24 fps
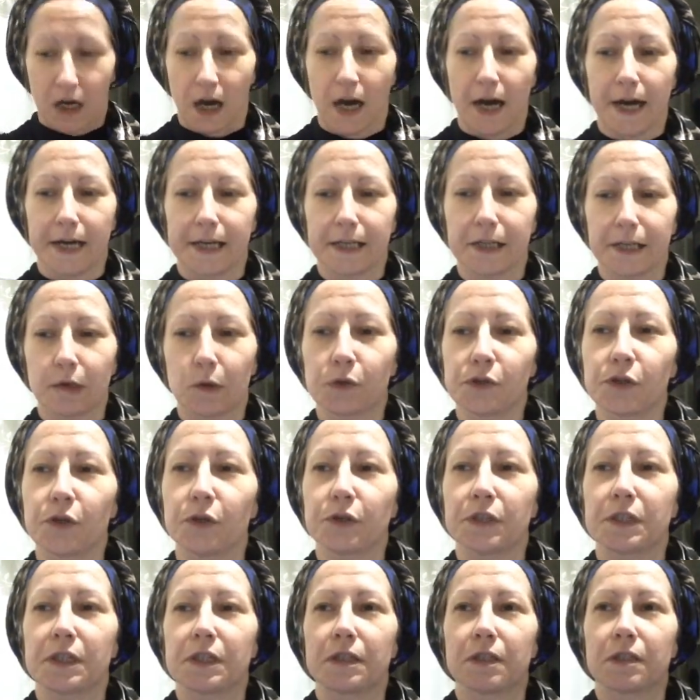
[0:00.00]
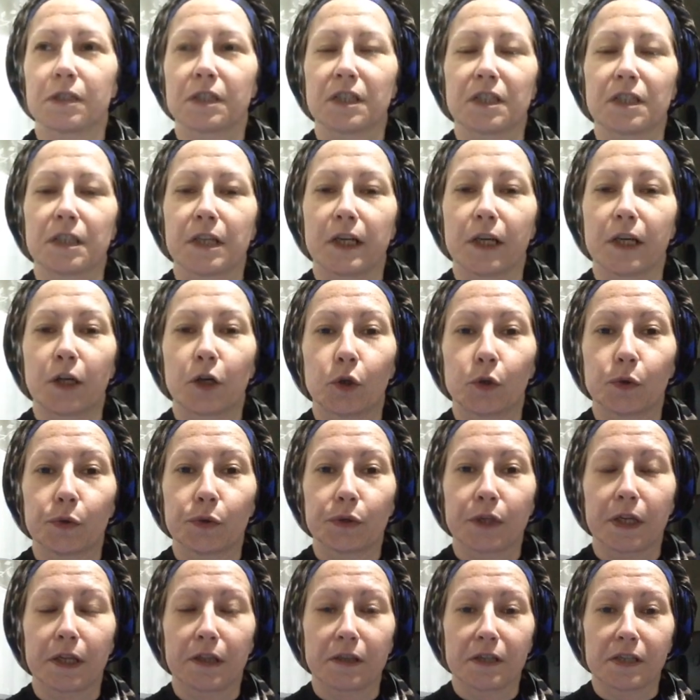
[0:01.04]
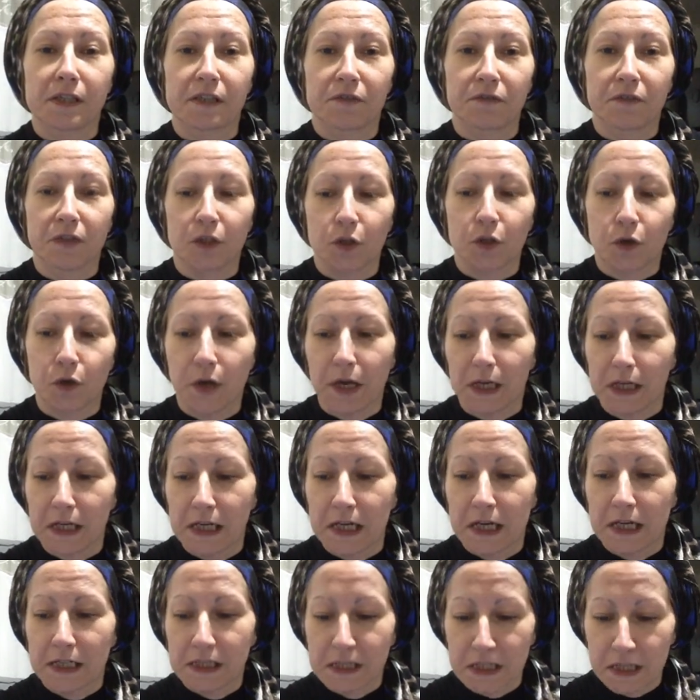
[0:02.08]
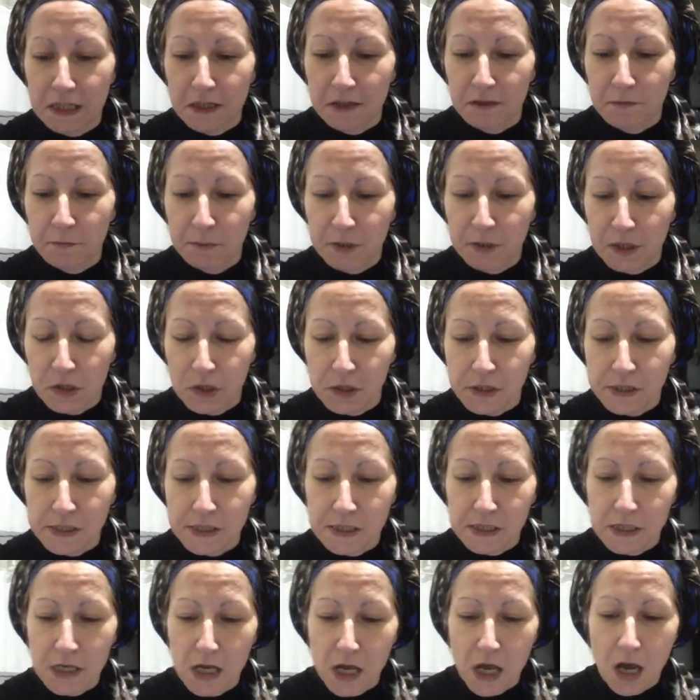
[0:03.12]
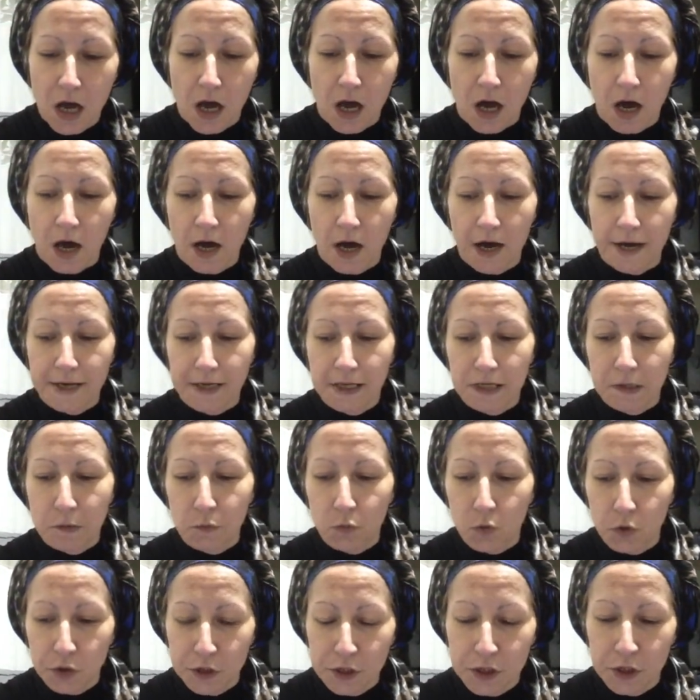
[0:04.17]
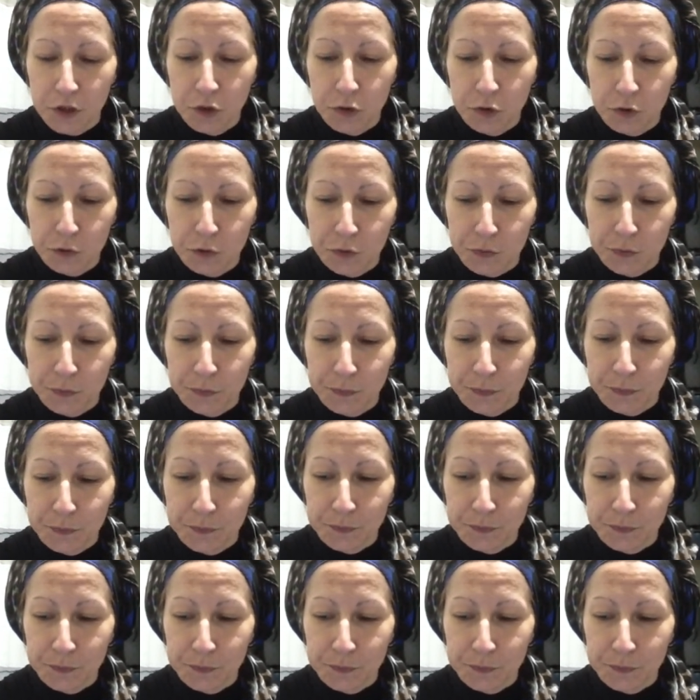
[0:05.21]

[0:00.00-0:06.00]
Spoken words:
I also didn't include in this video any hadith because I wanted to